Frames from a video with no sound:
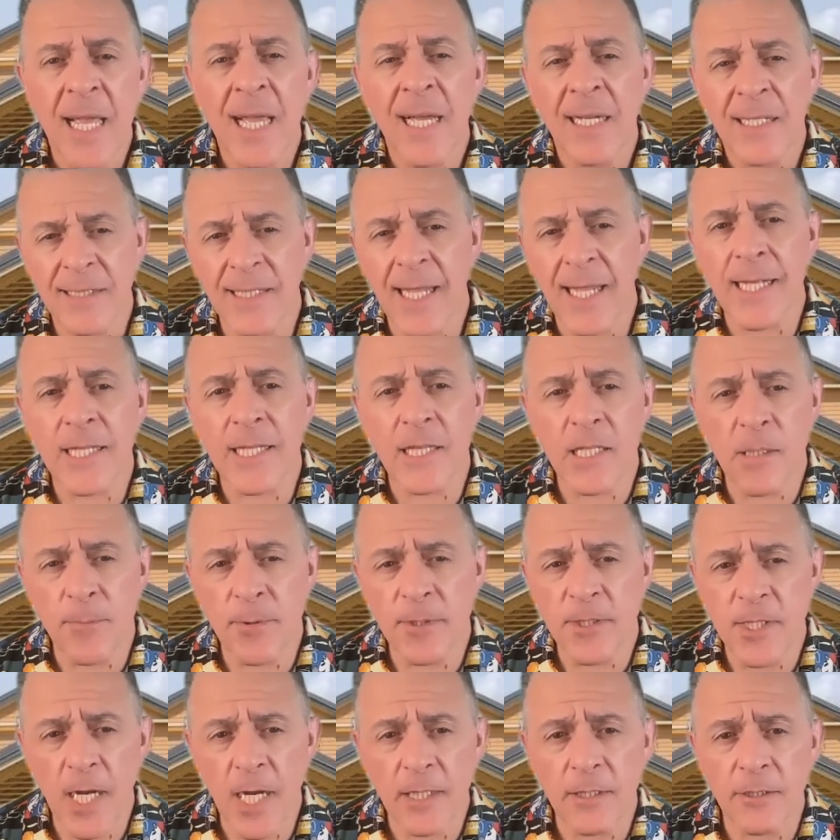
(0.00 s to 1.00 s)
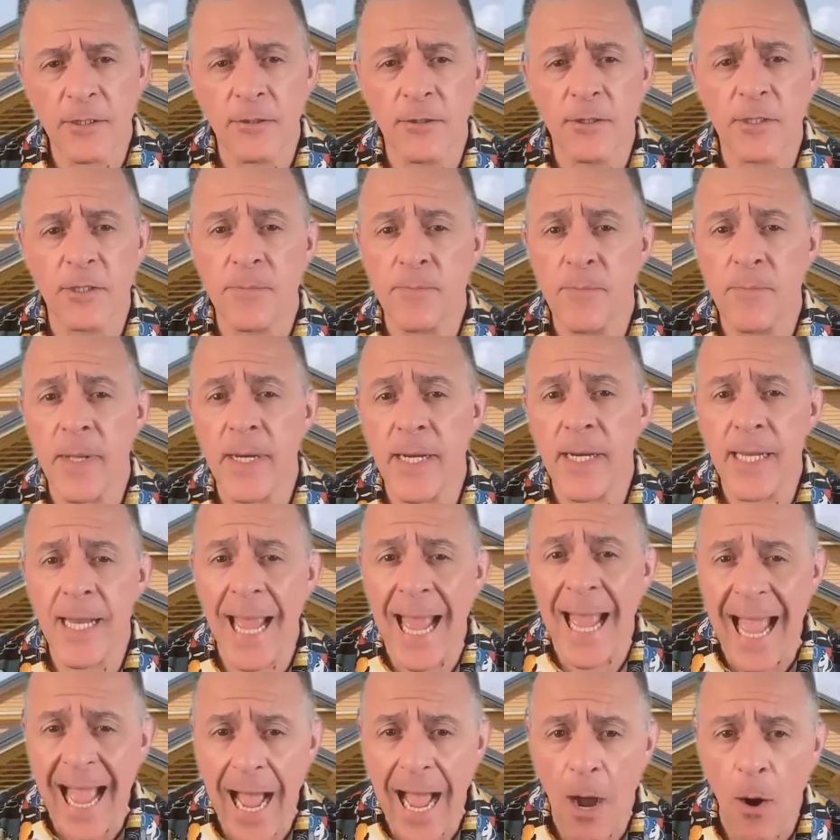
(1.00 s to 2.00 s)
Like the projectors, many
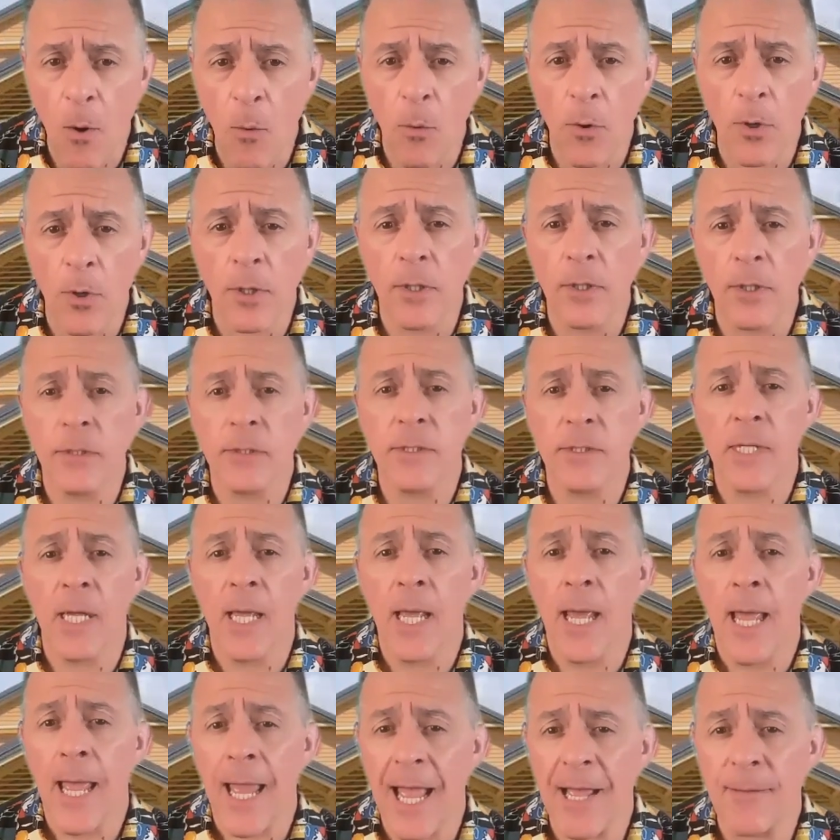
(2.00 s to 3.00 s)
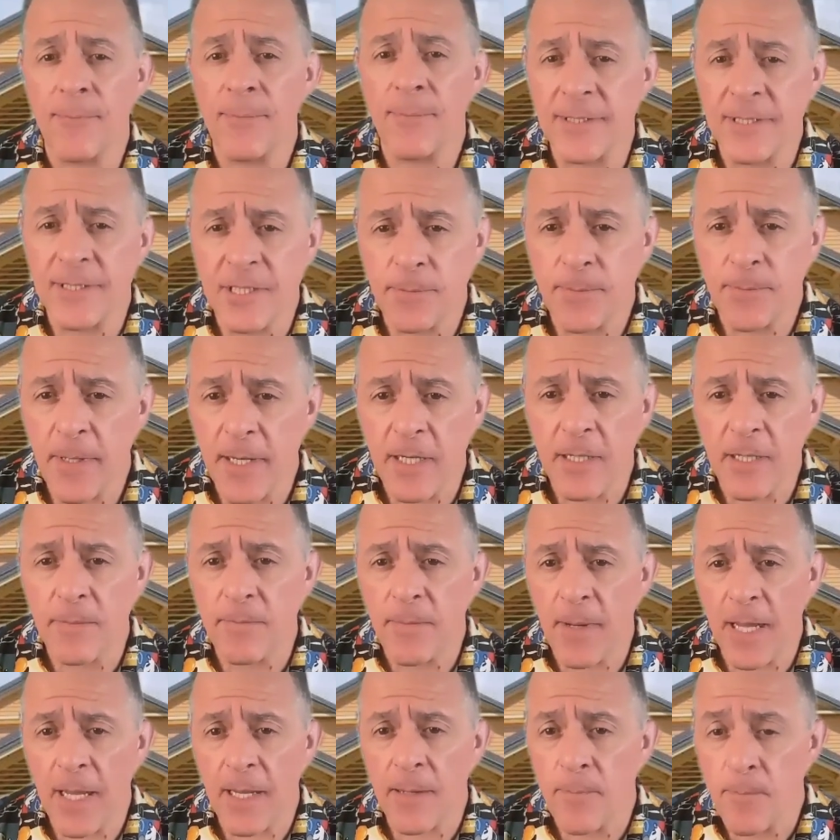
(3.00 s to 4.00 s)
hours have been spent
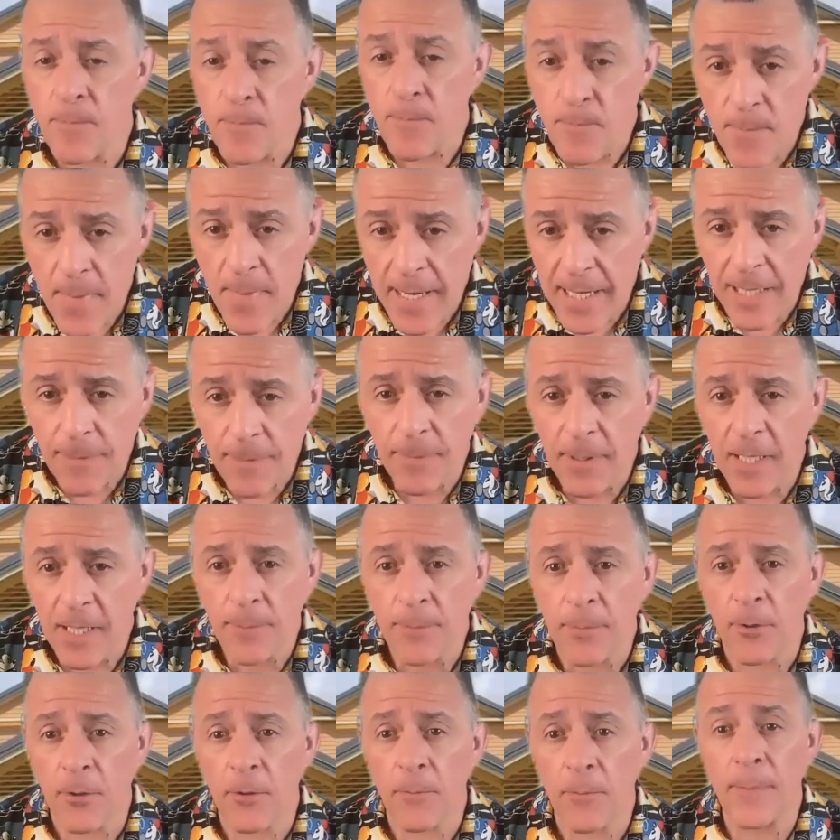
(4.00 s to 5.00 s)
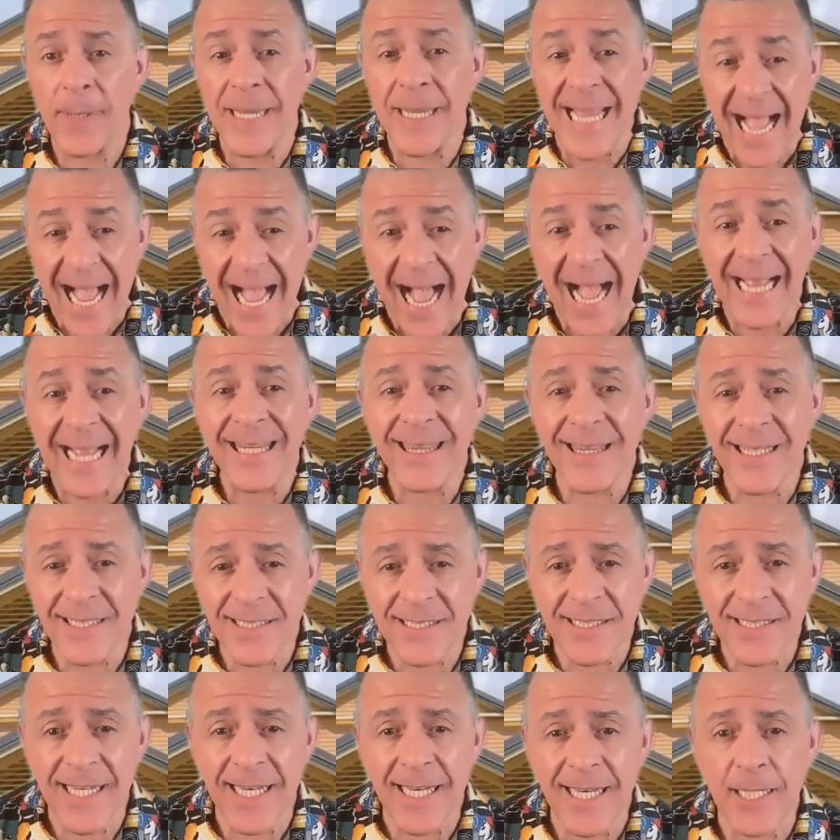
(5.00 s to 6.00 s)
by many people behind the
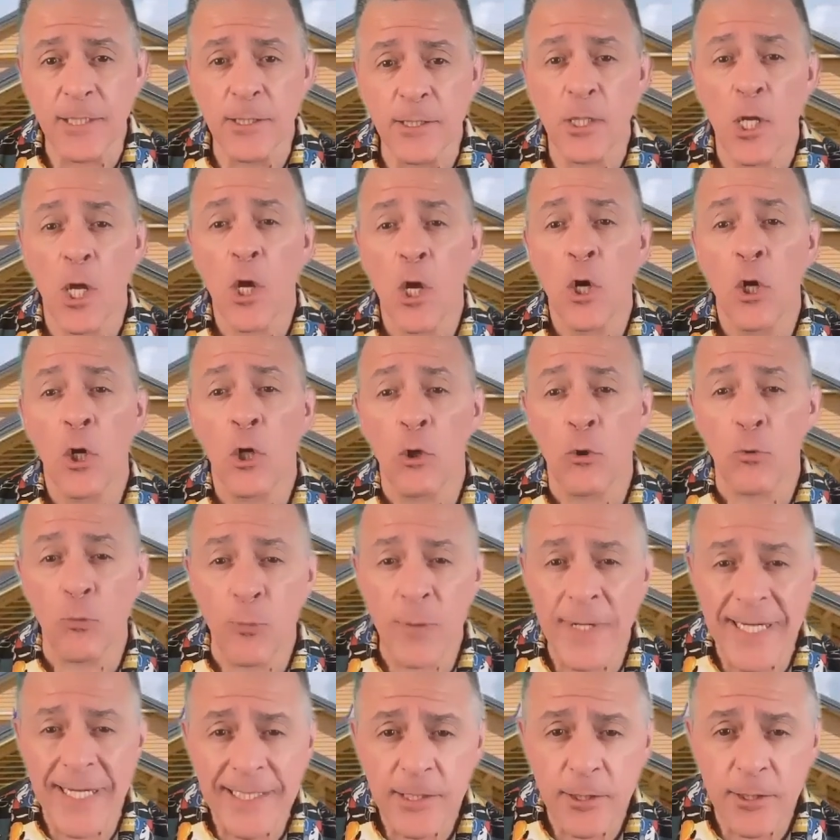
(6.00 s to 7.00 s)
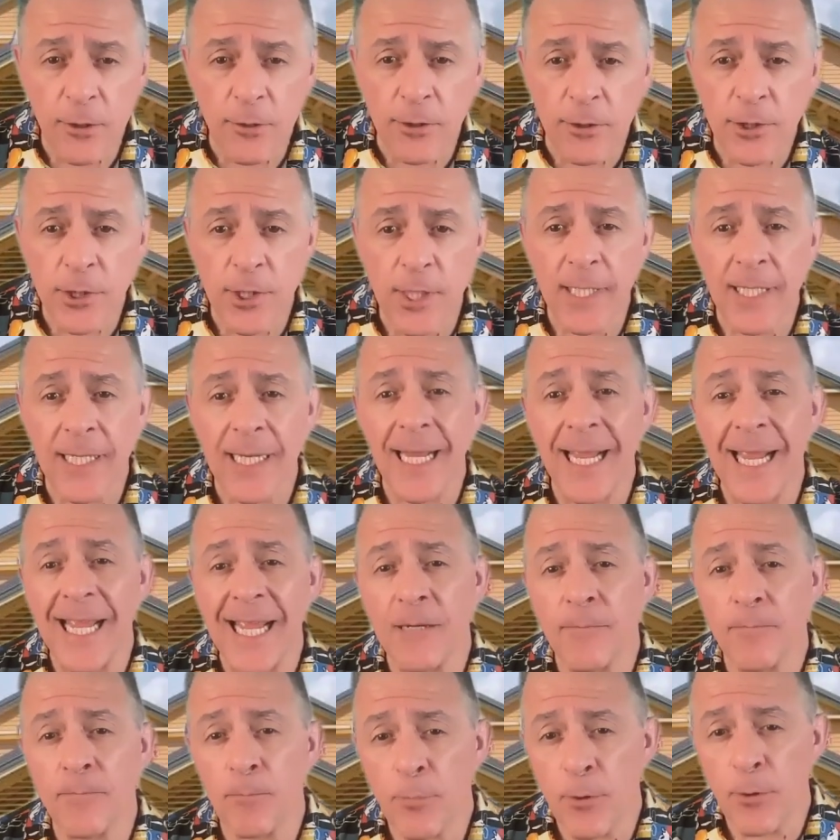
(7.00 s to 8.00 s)
scenes researching
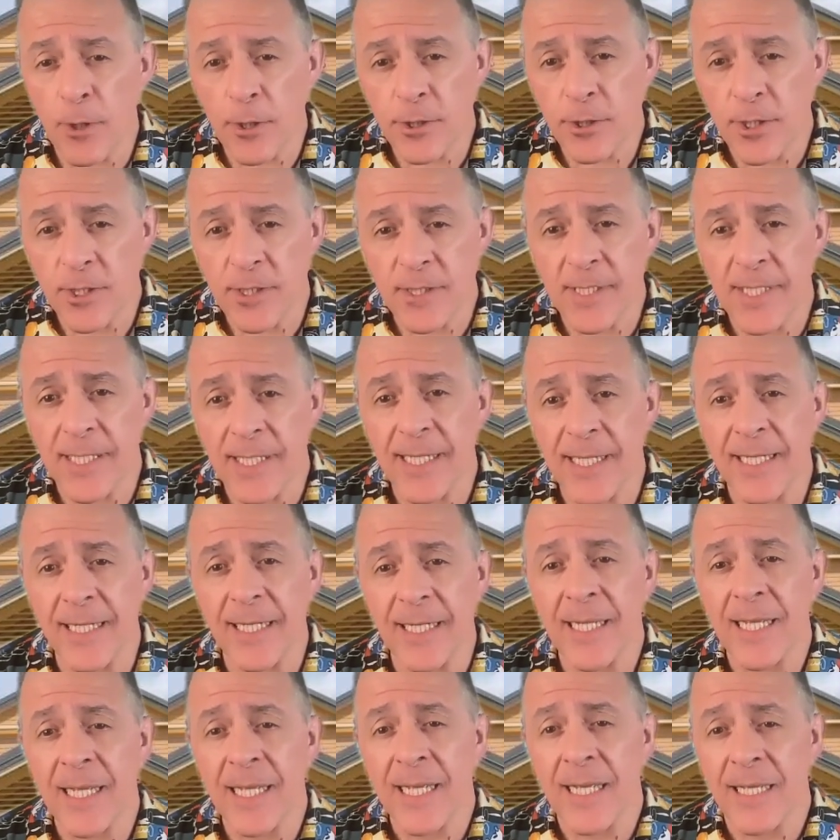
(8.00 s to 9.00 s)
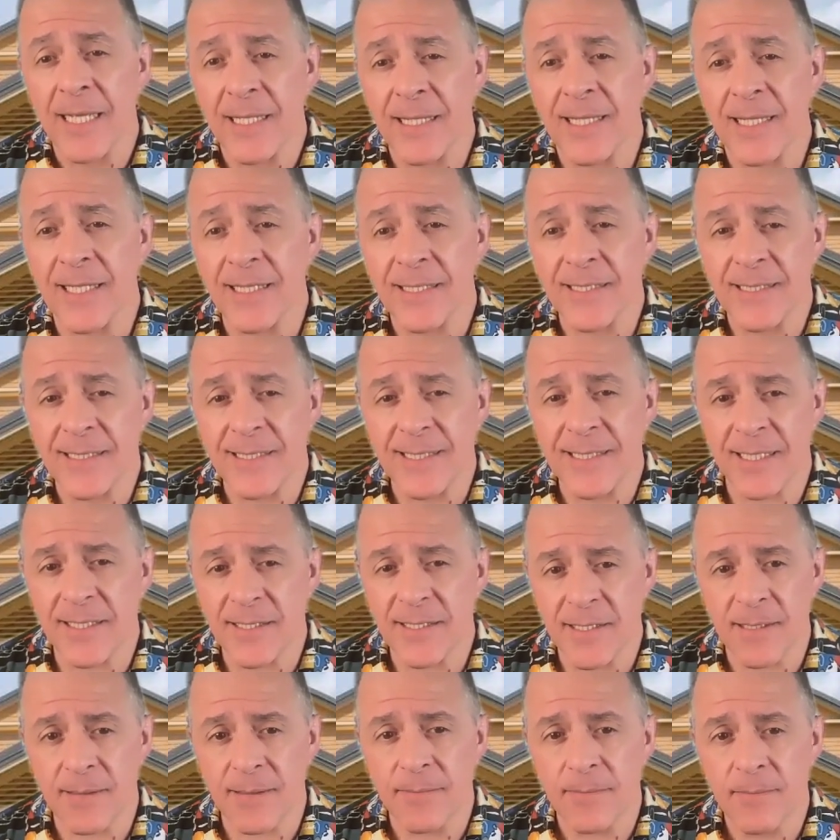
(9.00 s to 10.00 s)
and purchasing this
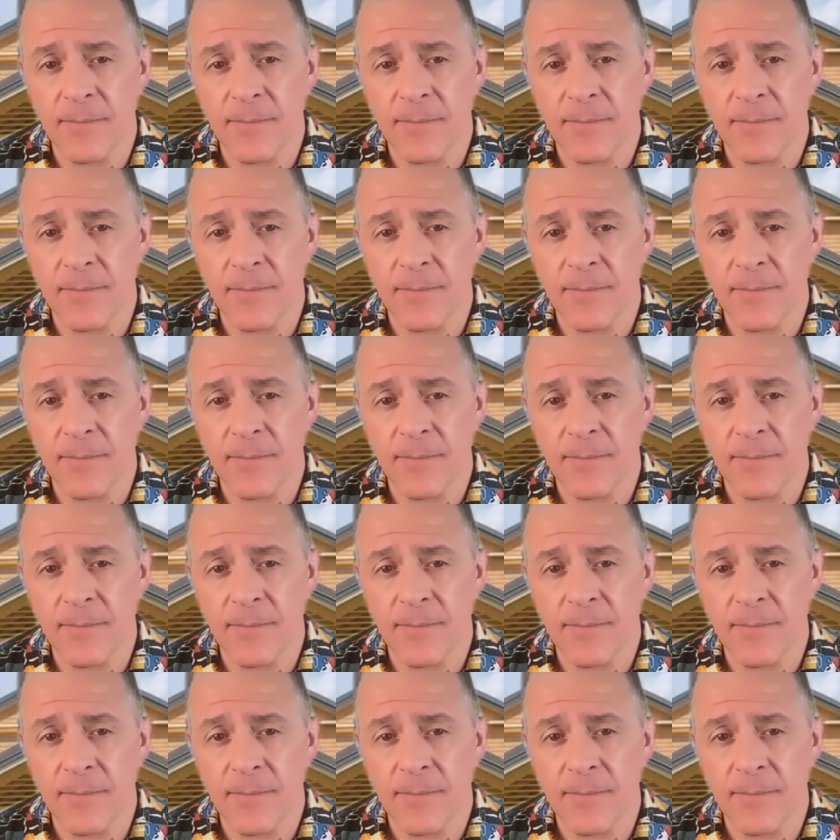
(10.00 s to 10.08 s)
system.